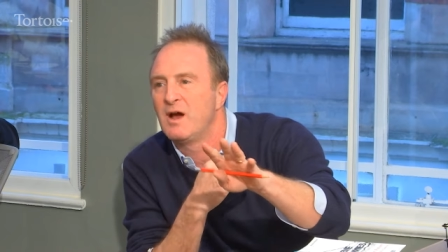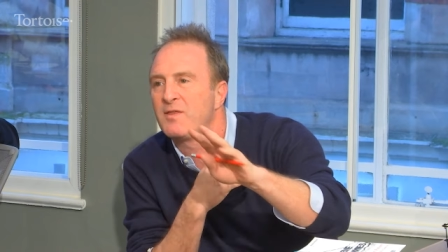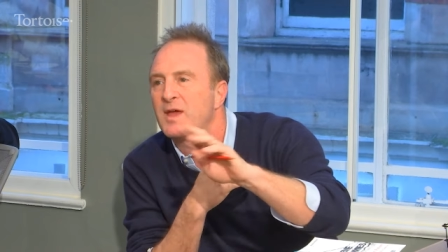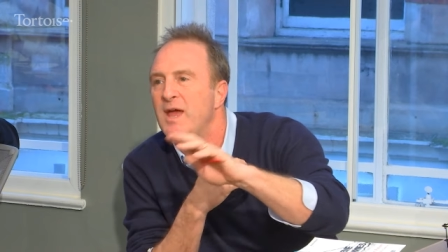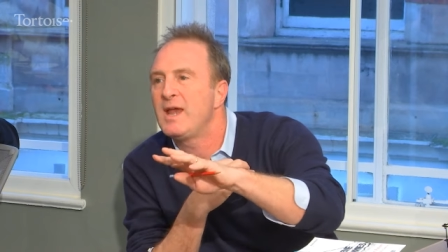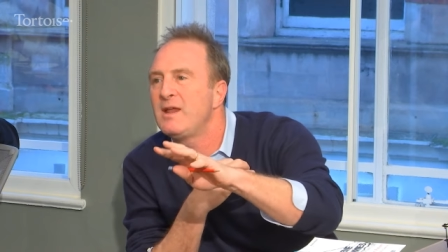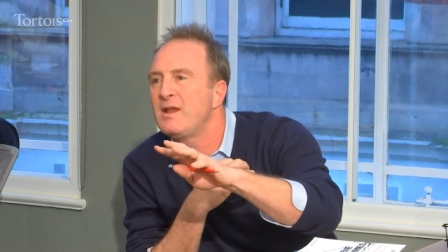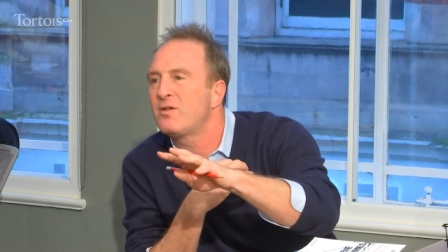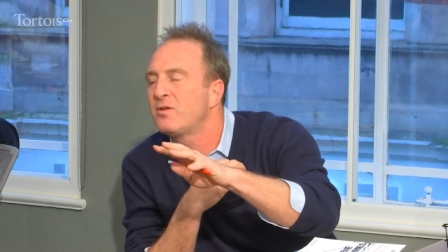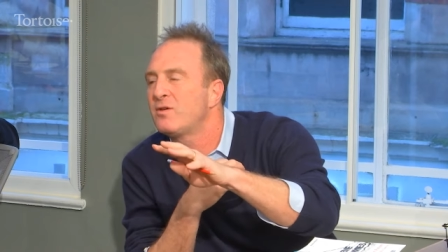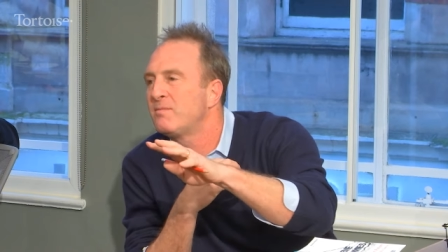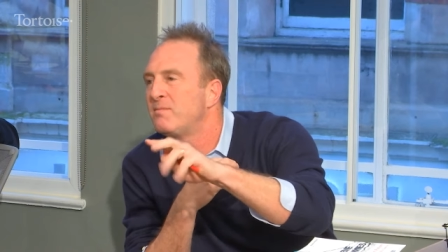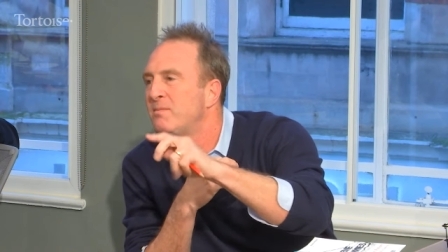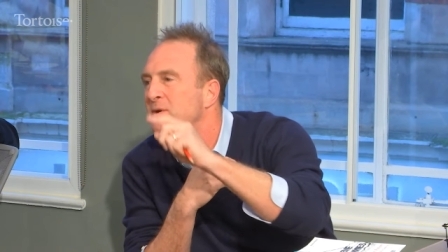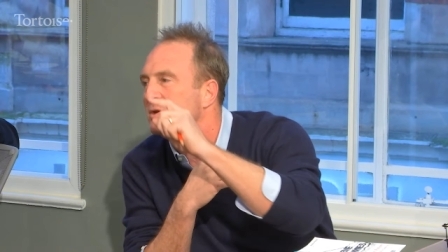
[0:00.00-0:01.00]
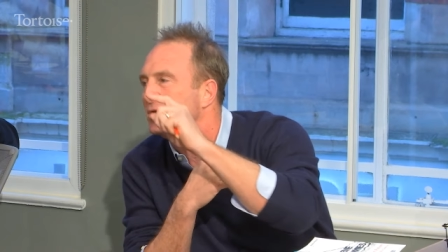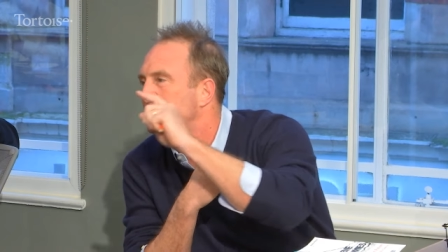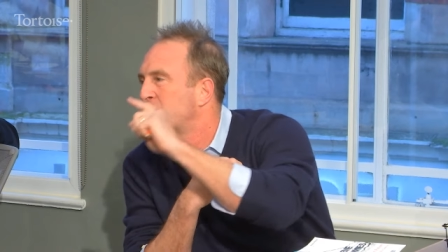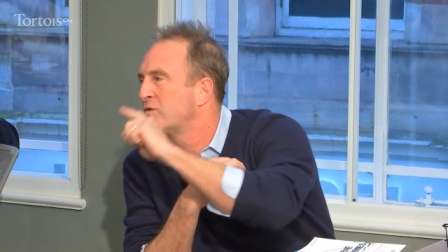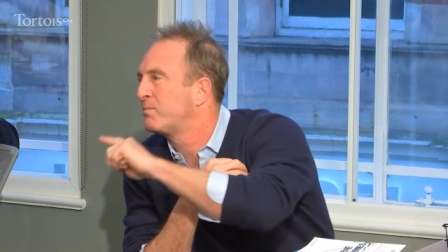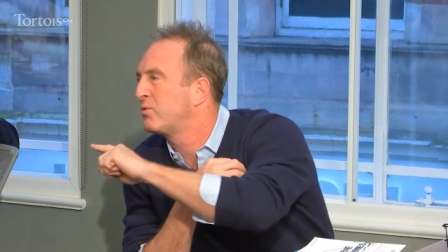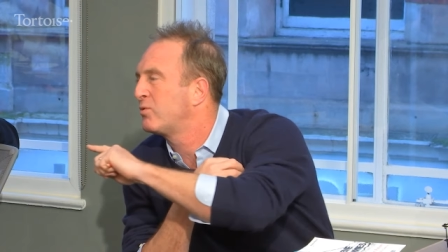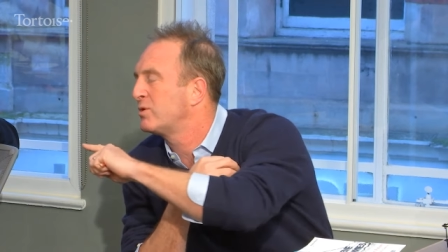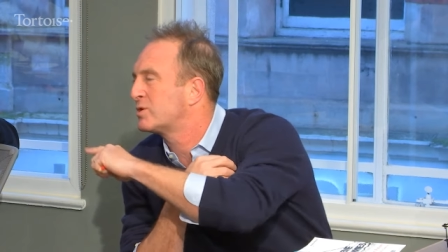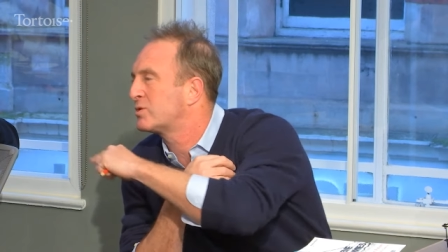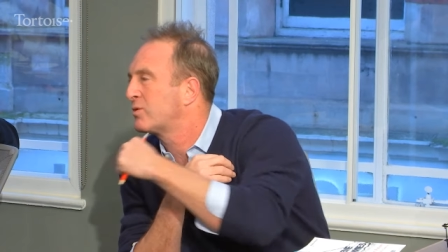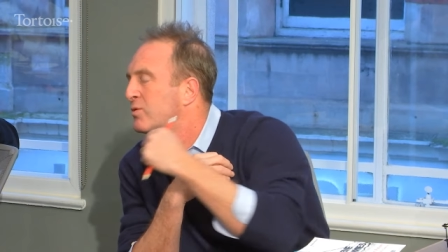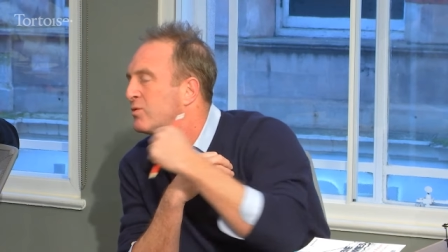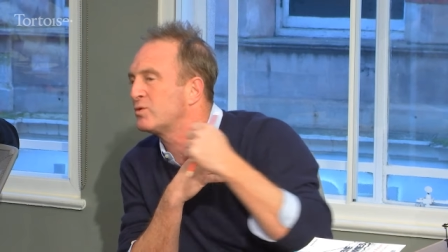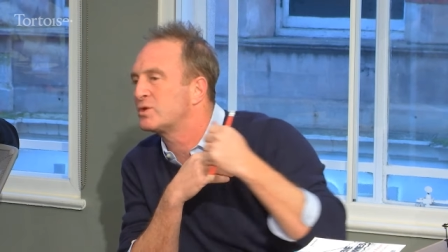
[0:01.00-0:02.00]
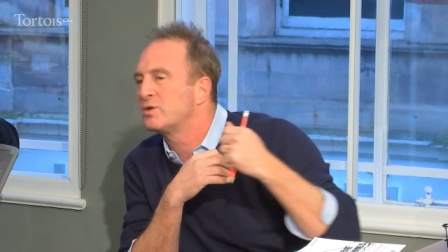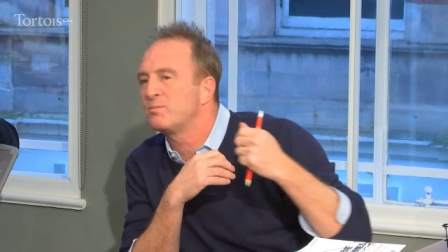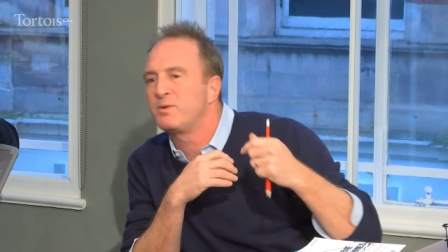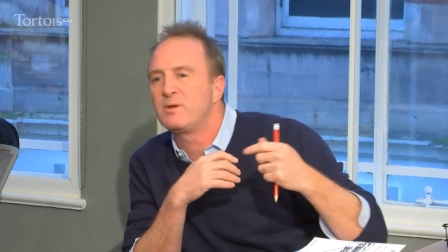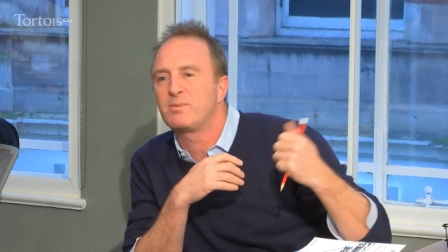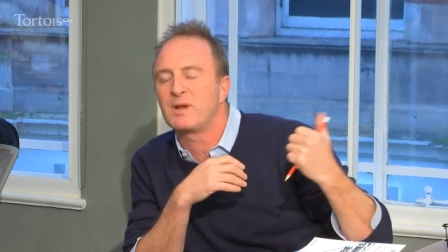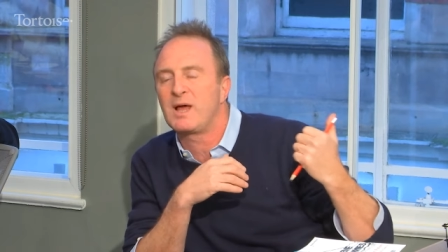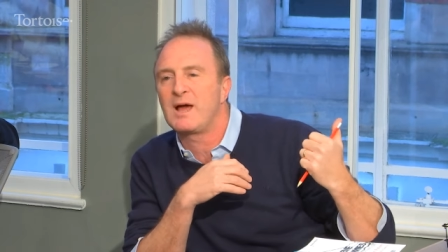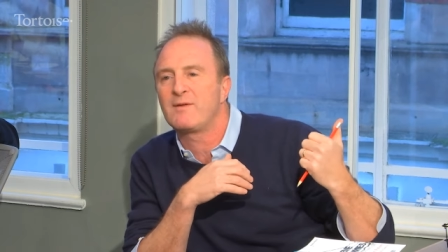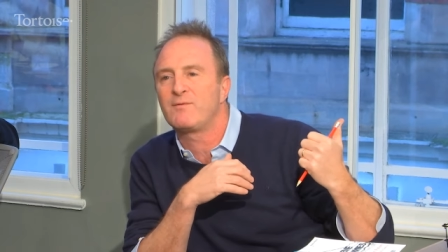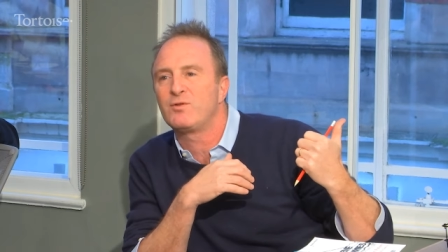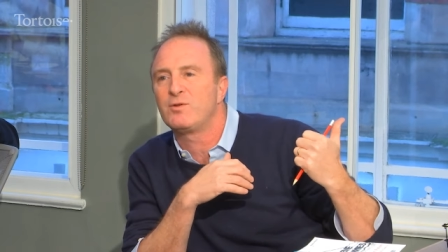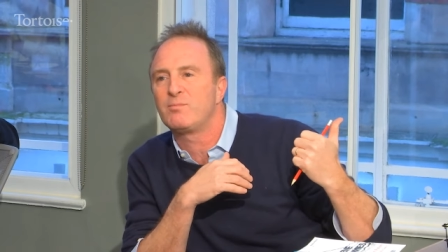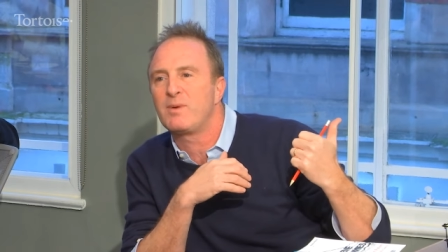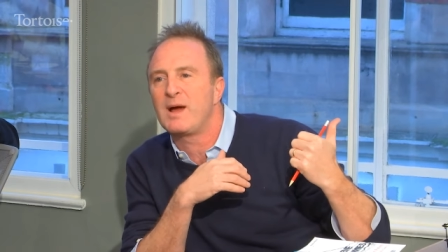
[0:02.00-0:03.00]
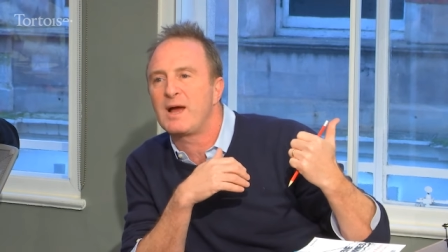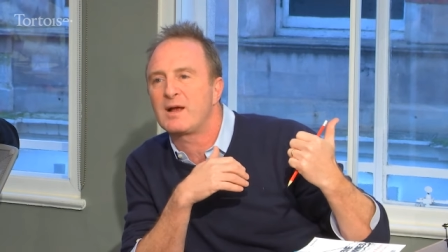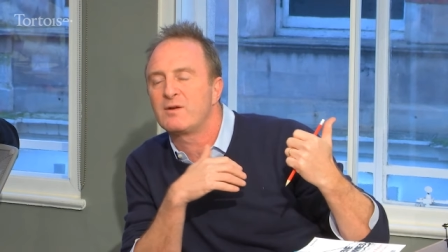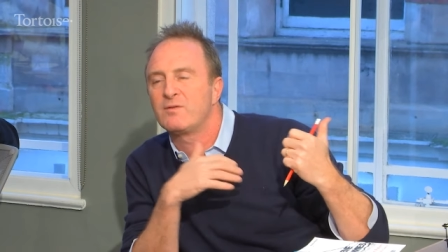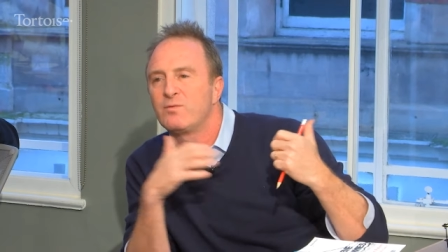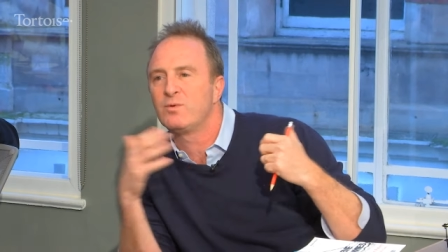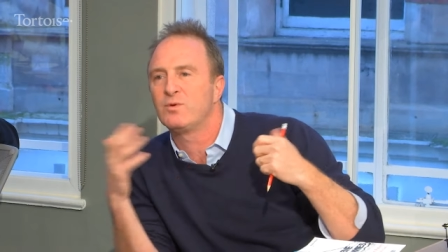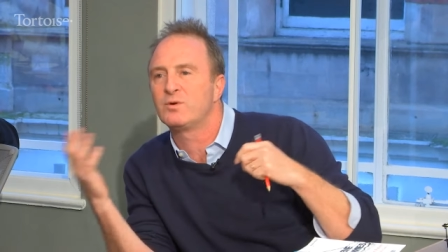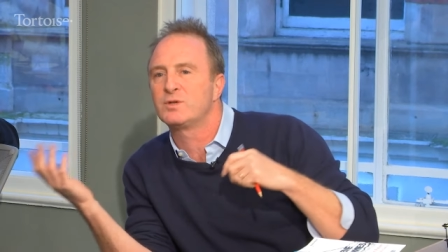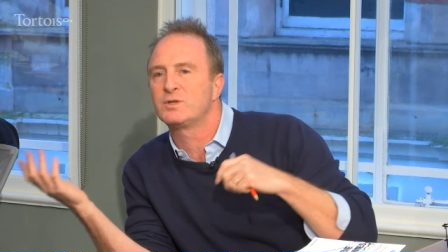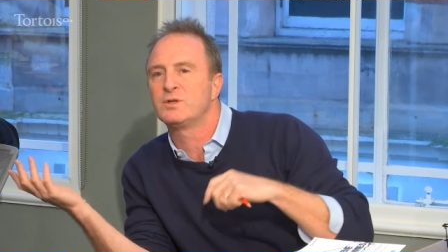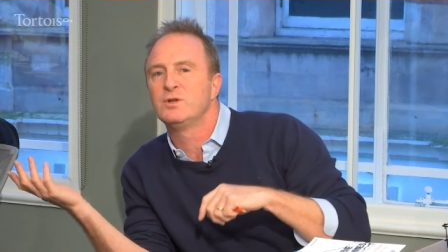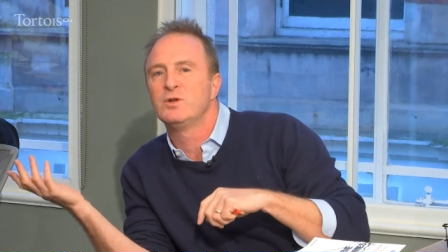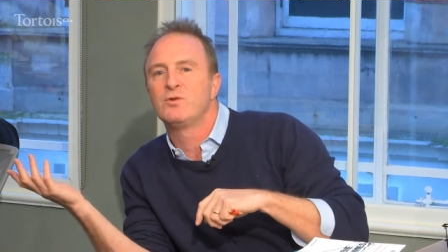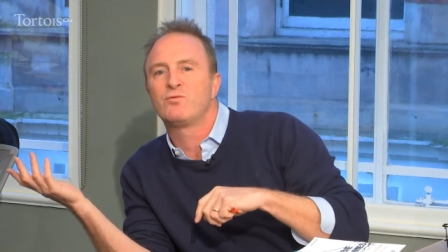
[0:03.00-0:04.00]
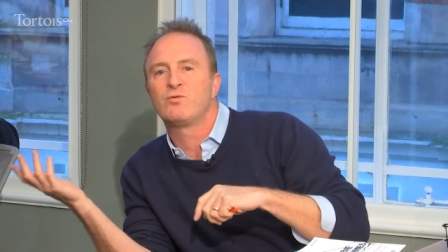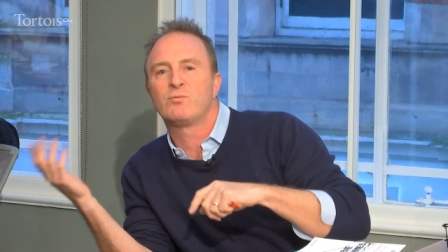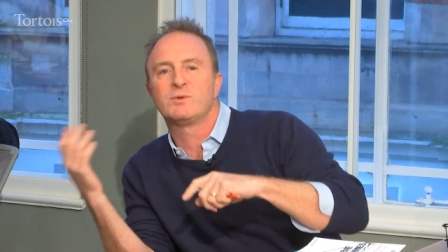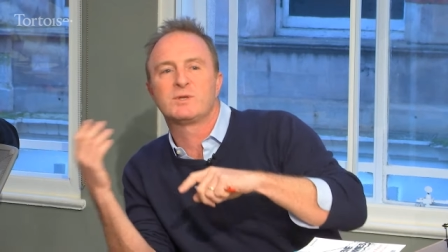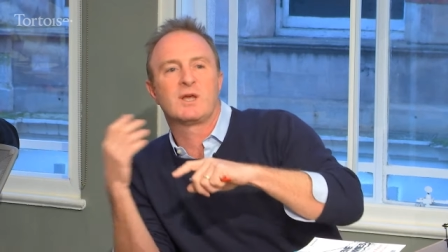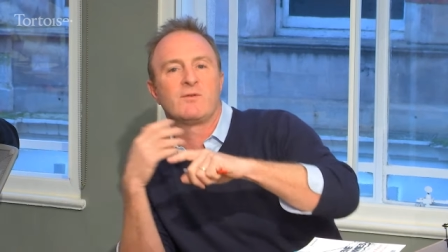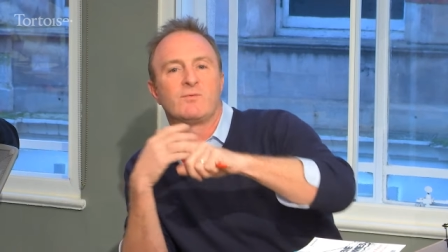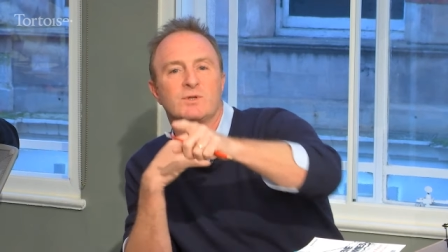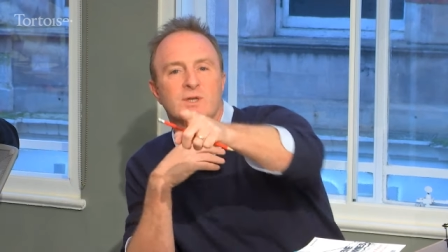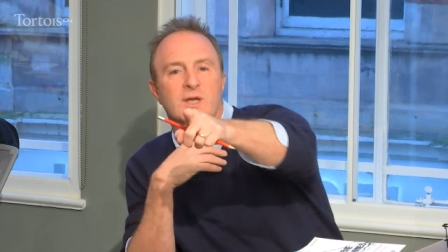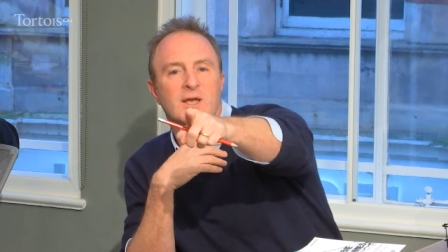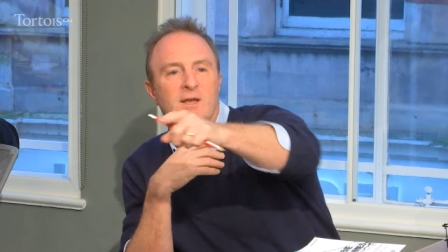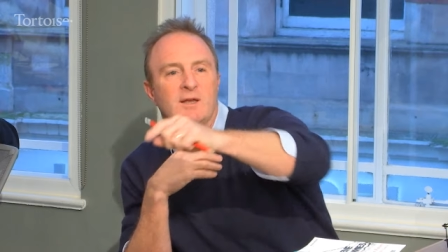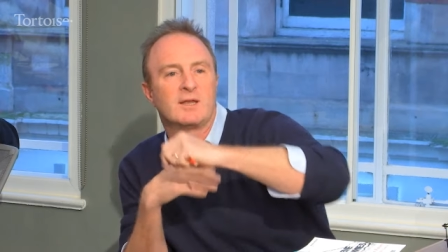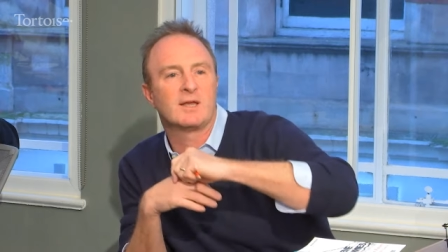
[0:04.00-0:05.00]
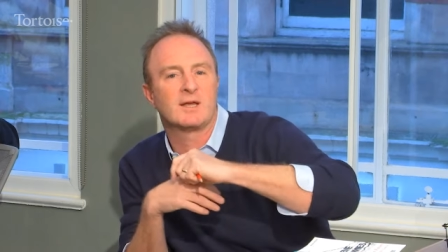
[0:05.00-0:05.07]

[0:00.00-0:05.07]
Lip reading: are there any other sort of points or thoughts that people have on the back of what Dave was saying?